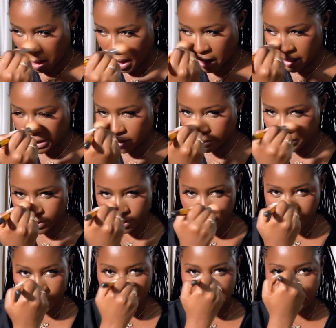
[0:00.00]
And then we're going to
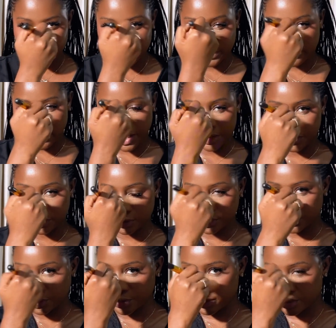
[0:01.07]
go left and right on the
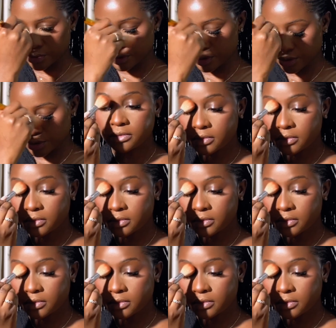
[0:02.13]
nose.